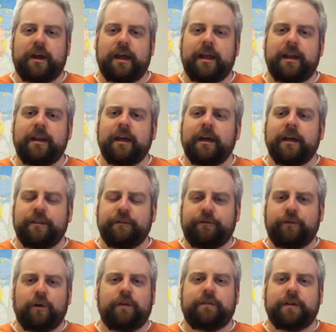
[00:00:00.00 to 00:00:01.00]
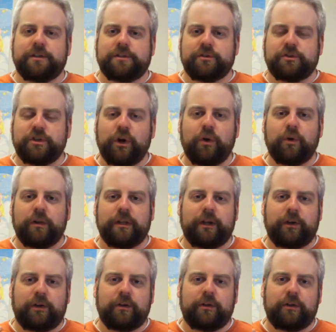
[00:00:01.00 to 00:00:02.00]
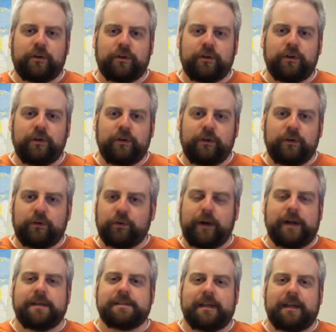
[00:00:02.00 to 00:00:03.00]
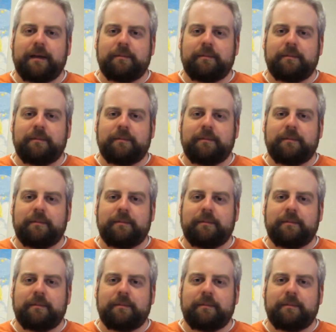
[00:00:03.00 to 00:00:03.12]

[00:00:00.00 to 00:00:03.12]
And the four of us are totally crazy.